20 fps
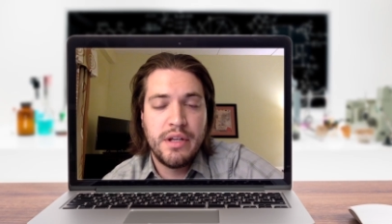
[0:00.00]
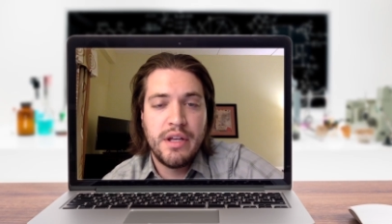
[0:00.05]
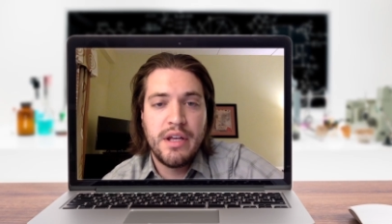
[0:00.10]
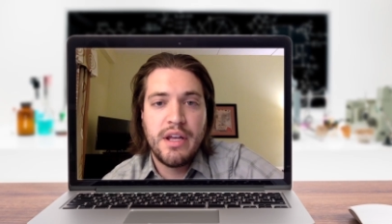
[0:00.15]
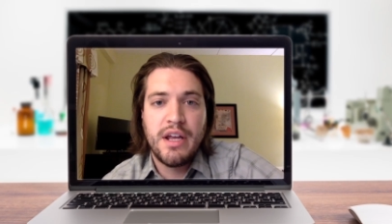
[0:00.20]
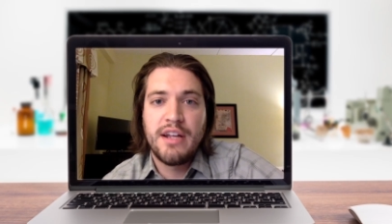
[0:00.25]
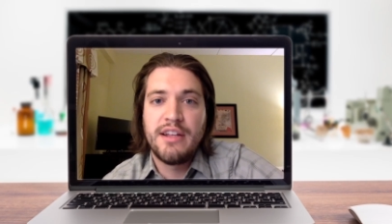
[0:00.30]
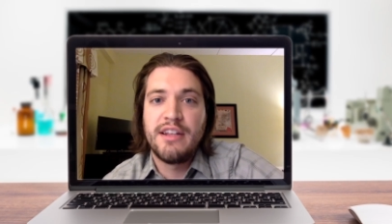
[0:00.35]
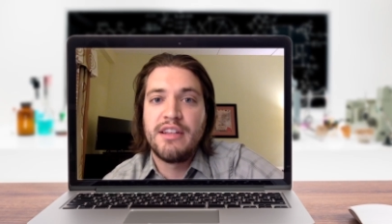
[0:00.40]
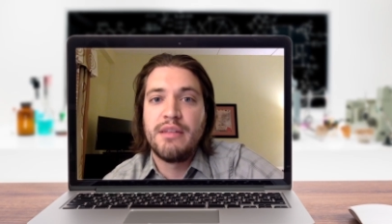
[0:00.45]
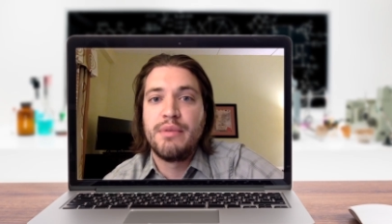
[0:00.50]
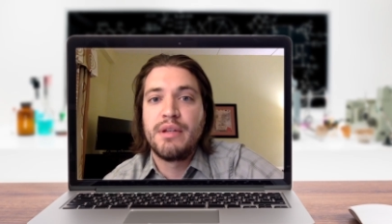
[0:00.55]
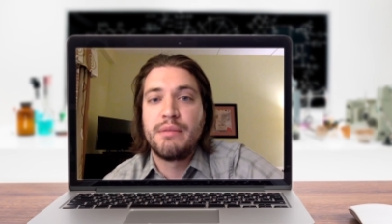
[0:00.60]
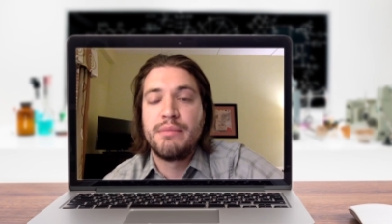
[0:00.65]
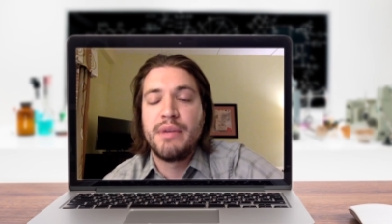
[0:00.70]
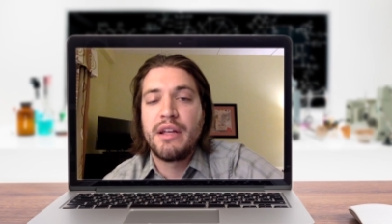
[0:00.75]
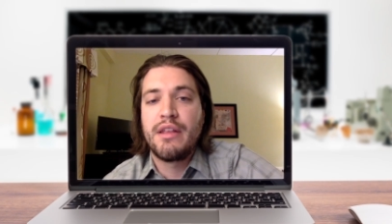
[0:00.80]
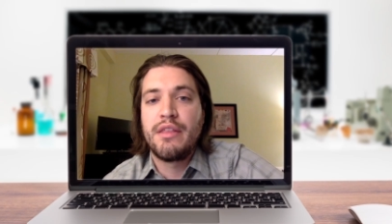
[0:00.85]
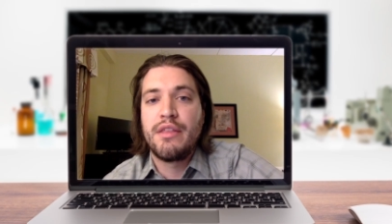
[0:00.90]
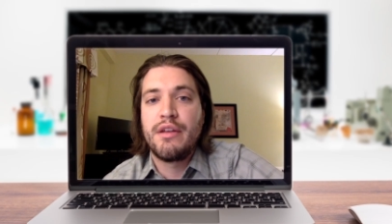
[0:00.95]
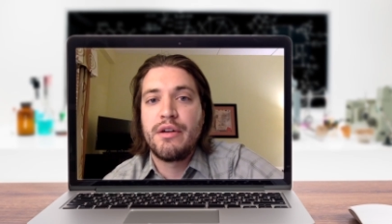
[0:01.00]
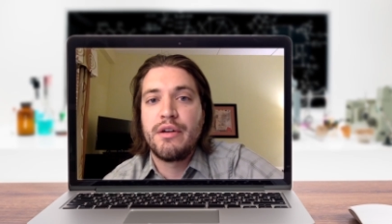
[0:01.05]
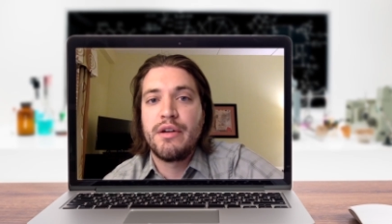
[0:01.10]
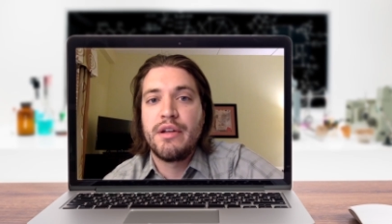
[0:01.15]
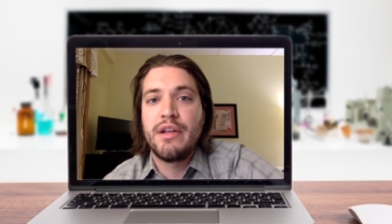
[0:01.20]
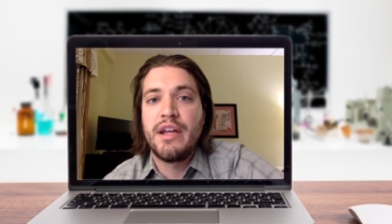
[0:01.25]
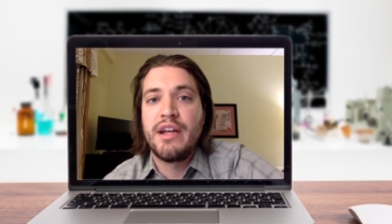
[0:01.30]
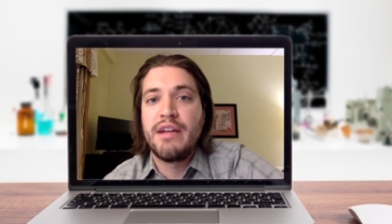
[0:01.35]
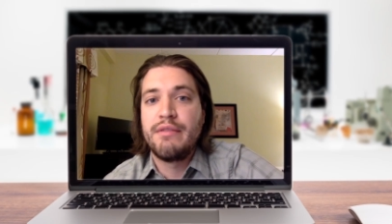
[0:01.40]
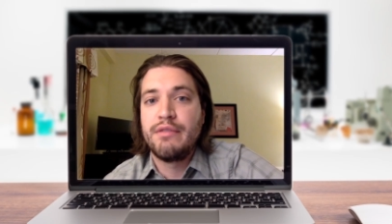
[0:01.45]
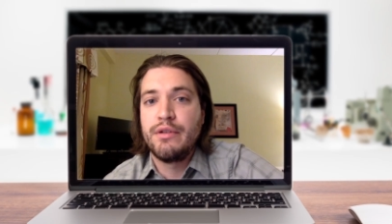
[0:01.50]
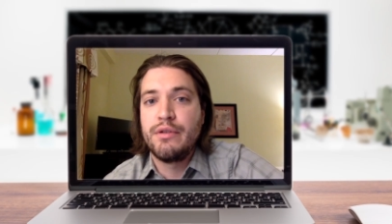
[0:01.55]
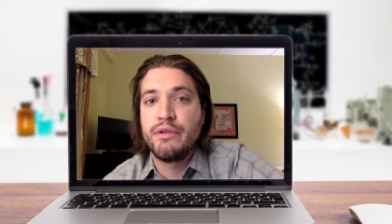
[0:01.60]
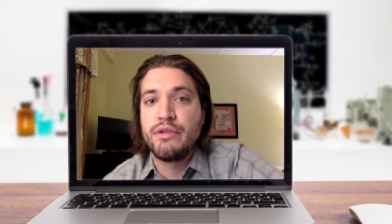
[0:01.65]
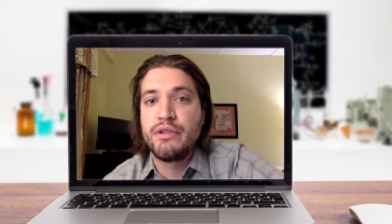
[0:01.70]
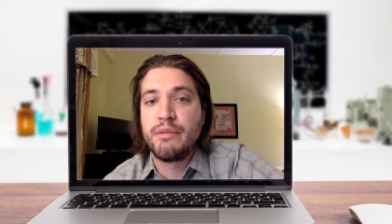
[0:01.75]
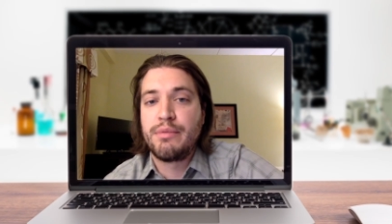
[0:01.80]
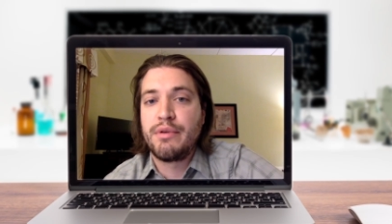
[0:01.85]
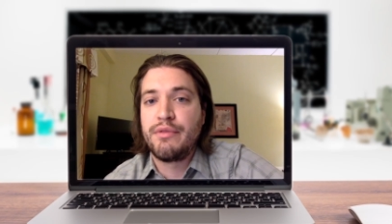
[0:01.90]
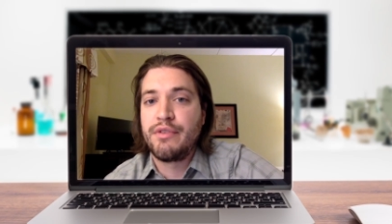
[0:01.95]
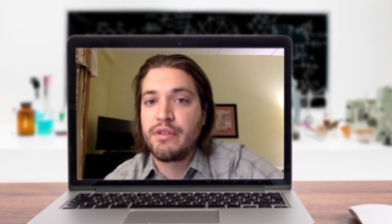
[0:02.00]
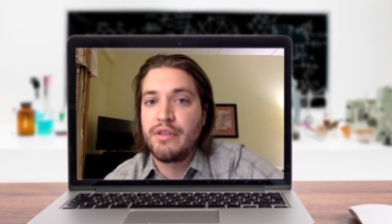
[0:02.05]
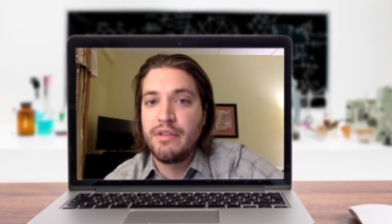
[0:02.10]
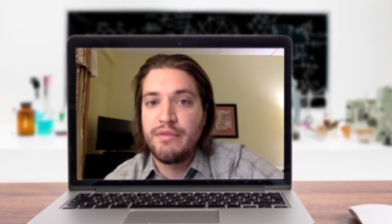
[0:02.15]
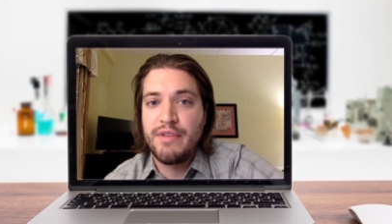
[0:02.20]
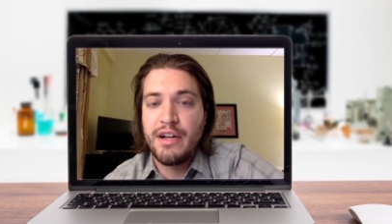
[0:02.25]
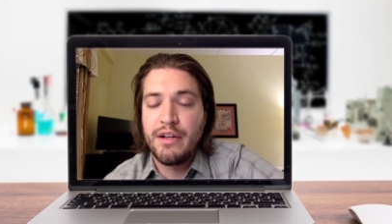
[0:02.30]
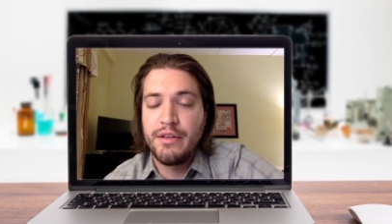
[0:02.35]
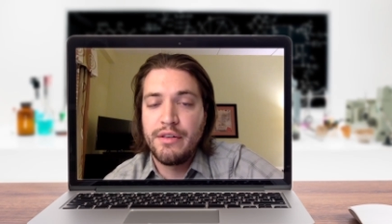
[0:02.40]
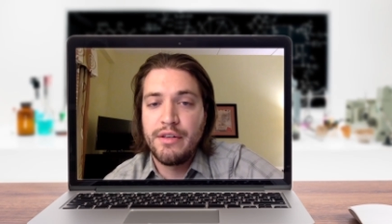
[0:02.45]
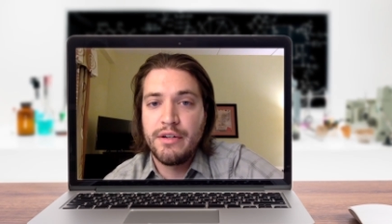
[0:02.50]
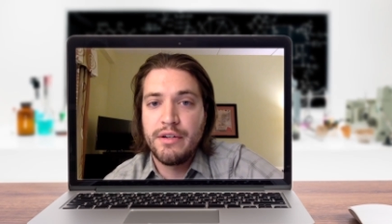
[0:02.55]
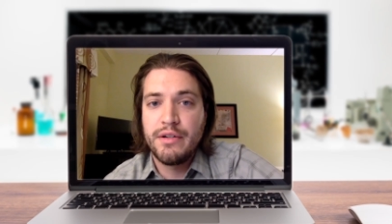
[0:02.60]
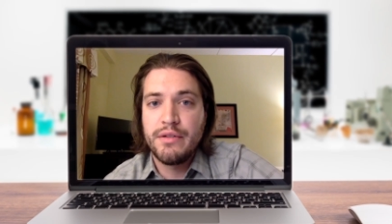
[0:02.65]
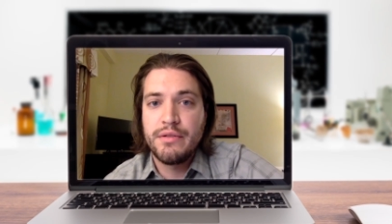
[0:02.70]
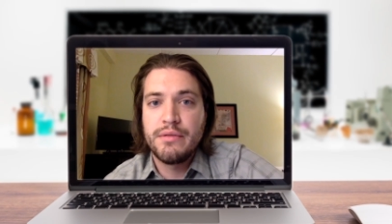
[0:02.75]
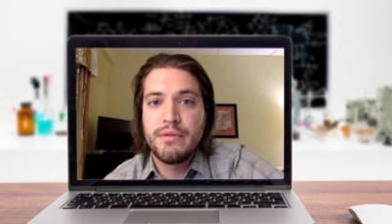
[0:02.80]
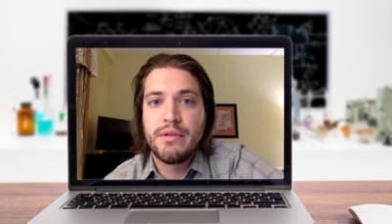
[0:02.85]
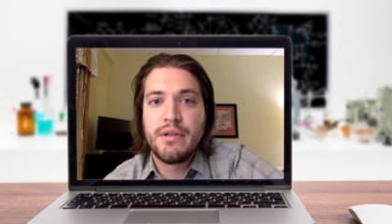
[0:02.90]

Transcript: that the Big Bang Theory and evolution are perfectly valid theories.